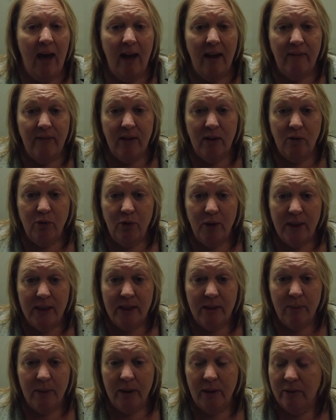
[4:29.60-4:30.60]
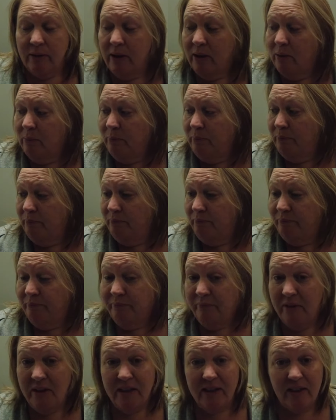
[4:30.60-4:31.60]
And then Friday we're going home.
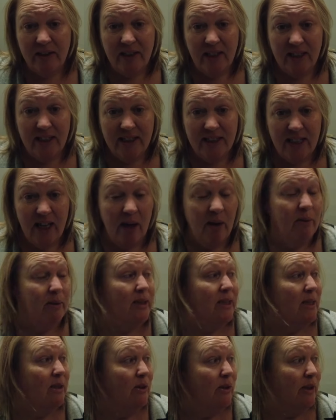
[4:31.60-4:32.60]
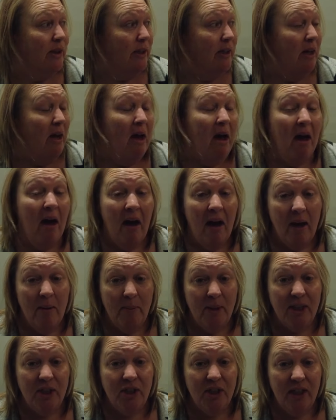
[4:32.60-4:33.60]
So that is how it's looking. I'm
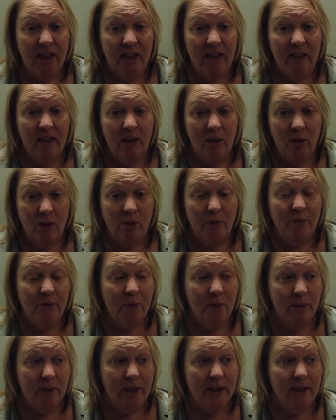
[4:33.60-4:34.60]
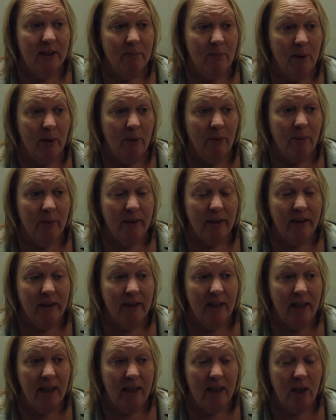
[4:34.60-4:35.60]
actually looking forward to tomorrow.
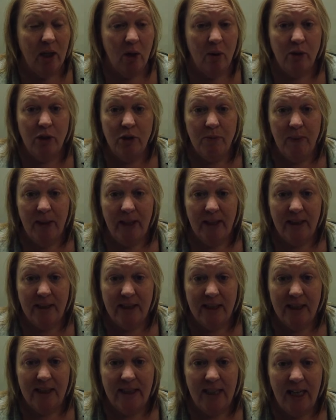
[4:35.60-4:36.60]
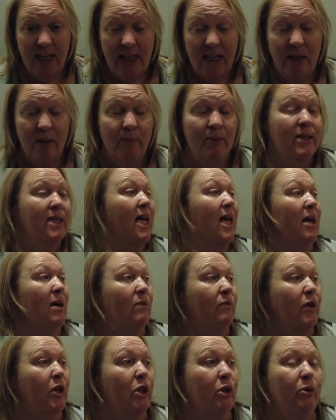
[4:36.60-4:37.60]
The coachman did say he would
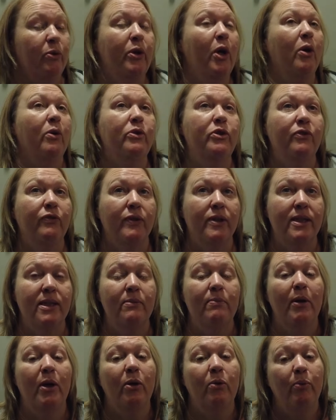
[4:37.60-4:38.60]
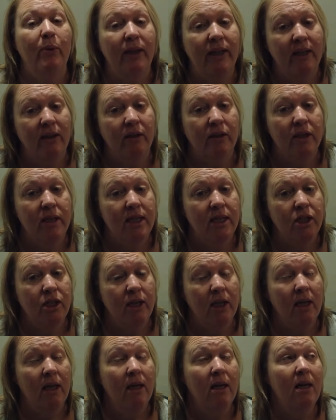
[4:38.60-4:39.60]
have a new coach for us tomorrow with air
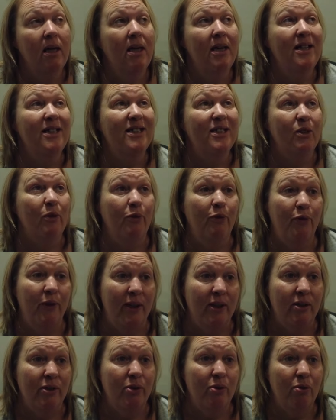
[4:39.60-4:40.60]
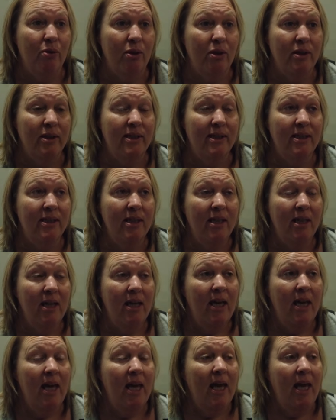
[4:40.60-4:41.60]
conditioning. So fingers crossed.
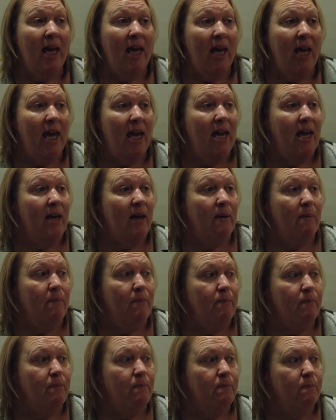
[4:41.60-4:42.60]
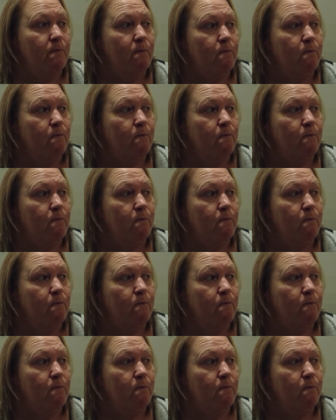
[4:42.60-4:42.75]
Um,